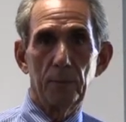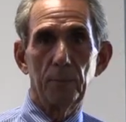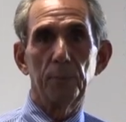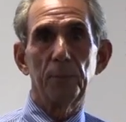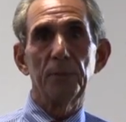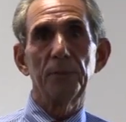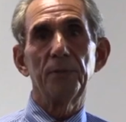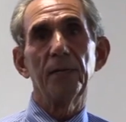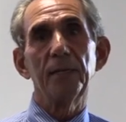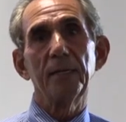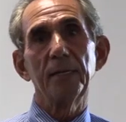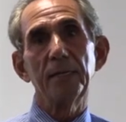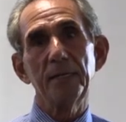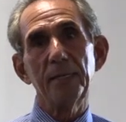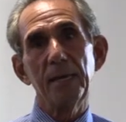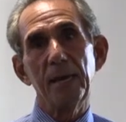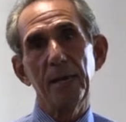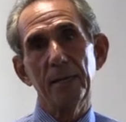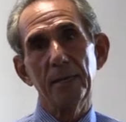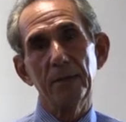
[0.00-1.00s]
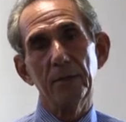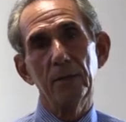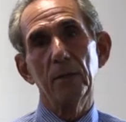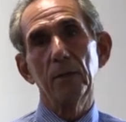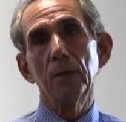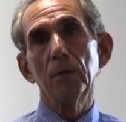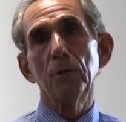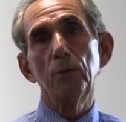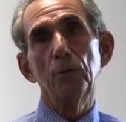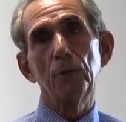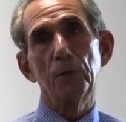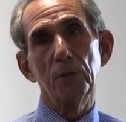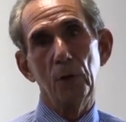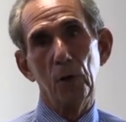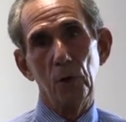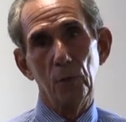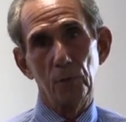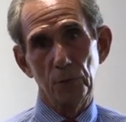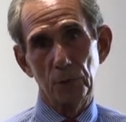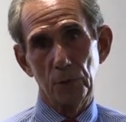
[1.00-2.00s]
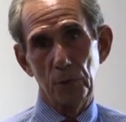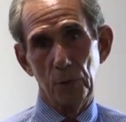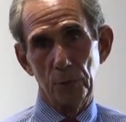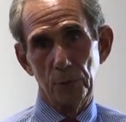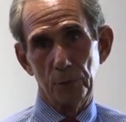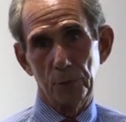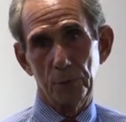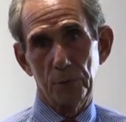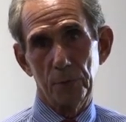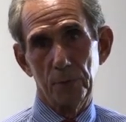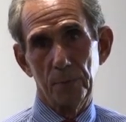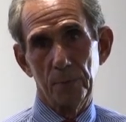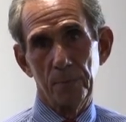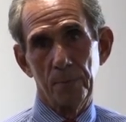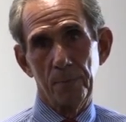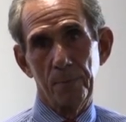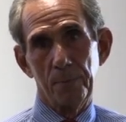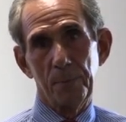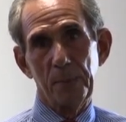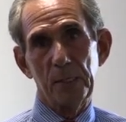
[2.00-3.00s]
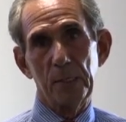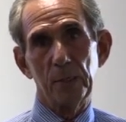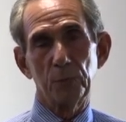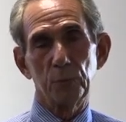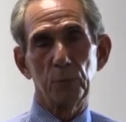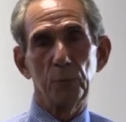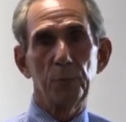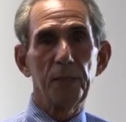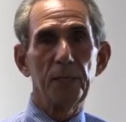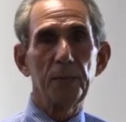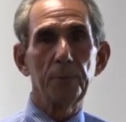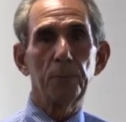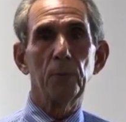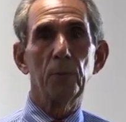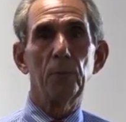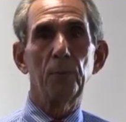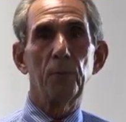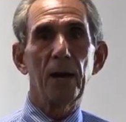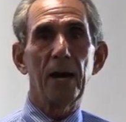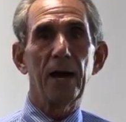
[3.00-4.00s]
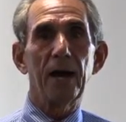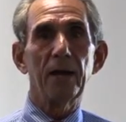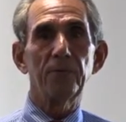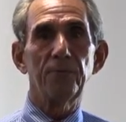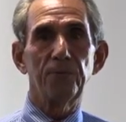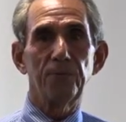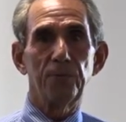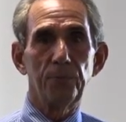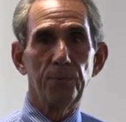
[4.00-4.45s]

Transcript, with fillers: but then again, you can overdose. Because when people buy